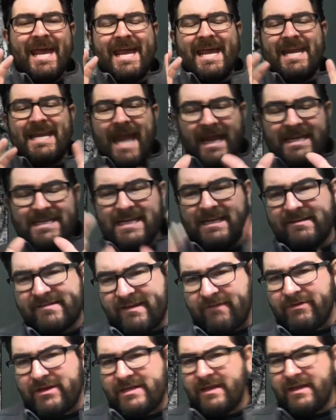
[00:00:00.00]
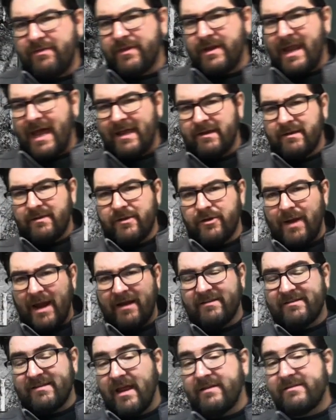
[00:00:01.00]
In 1917, the,
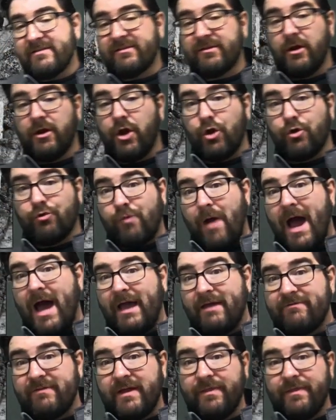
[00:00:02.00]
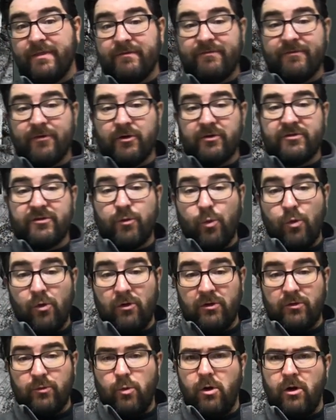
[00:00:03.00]
United States is going to arrive in the First
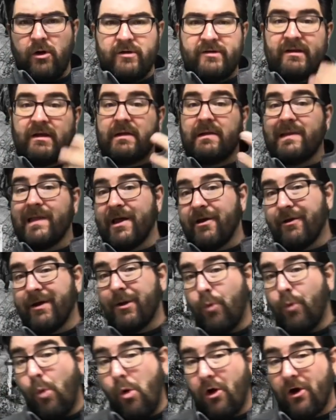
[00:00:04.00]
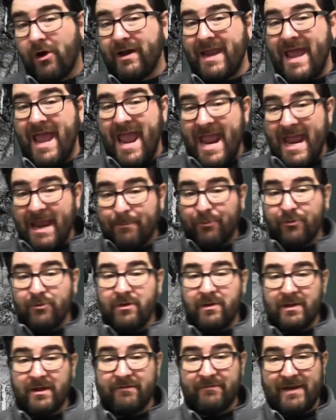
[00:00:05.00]
World War, declaring war in April
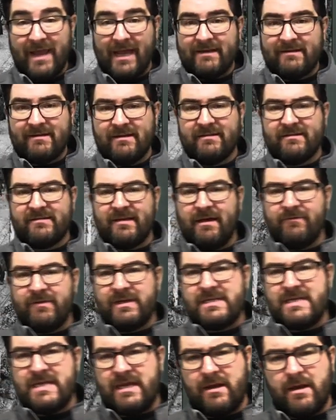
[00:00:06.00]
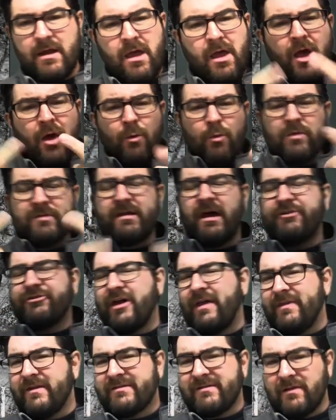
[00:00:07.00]
of 1917. We'll touch
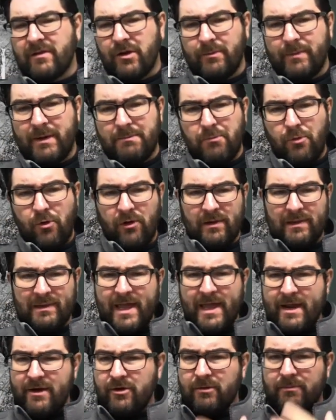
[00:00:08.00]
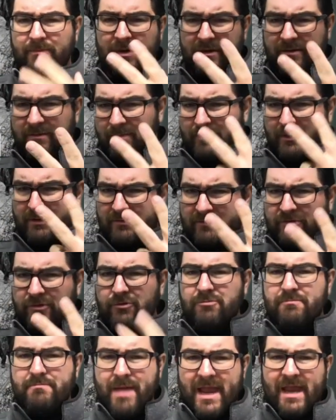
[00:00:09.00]
on this a little bit more later, but, but two
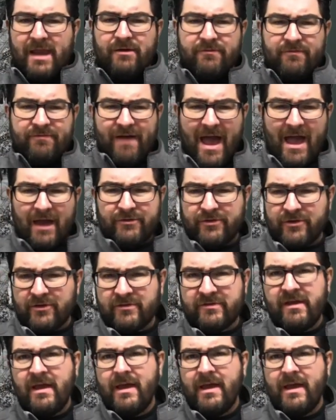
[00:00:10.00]
main factors